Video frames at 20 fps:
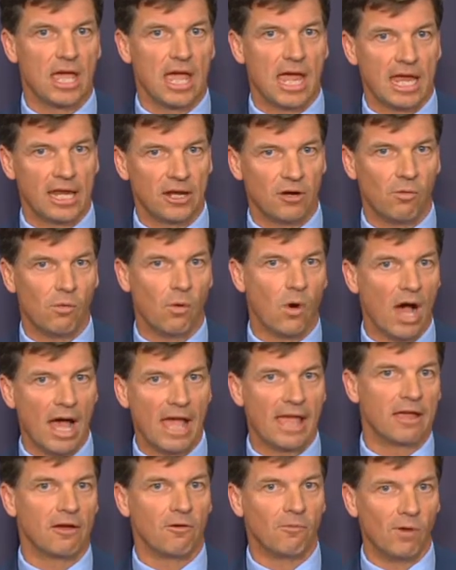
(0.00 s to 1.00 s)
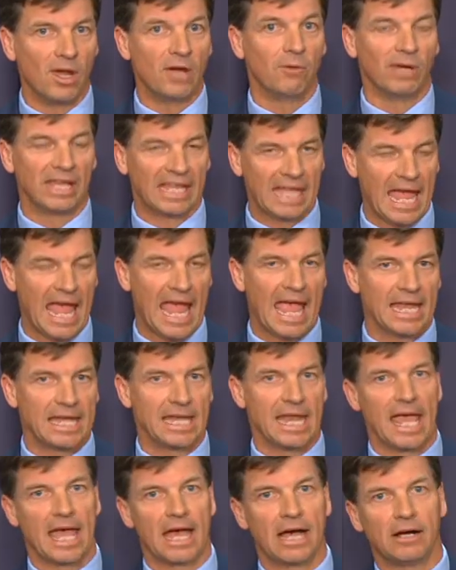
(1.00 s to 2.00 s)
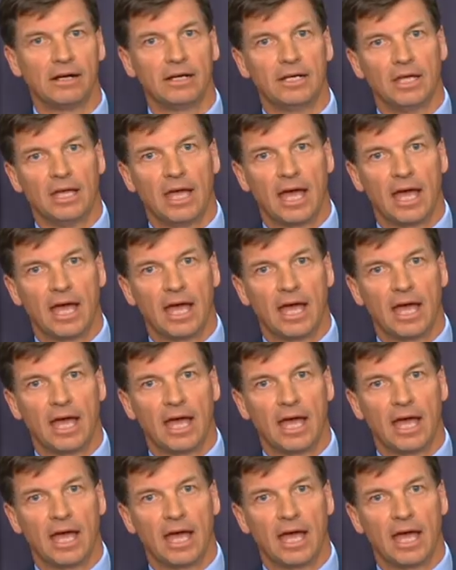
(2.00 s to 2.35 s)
in a way where we can now,